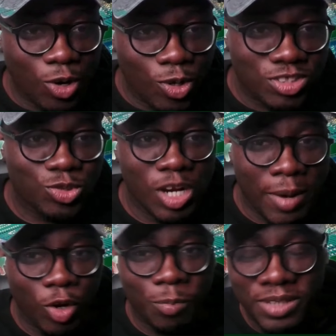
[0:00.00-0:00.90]
loss, so they
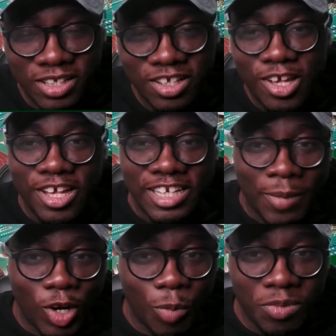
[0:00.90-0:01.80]
might not
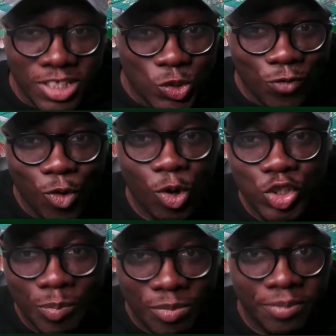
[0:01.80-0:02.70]
be too
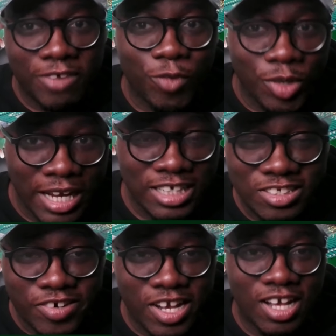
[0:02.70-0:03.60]
focused or prepared for
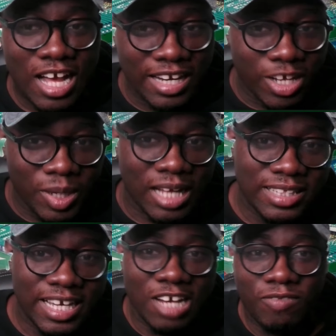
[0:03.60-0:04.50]
Nigeria, and then we can
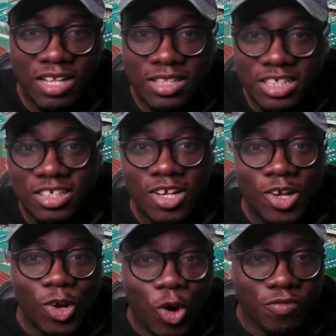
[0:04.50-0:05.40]
take advantage
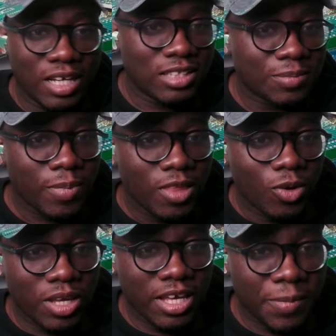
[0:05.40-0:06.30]
of that.
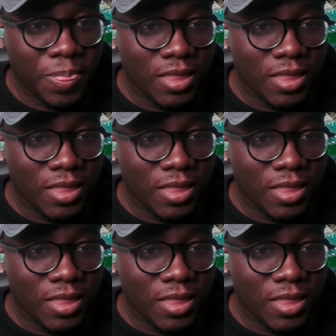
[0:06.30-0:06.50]
Okay.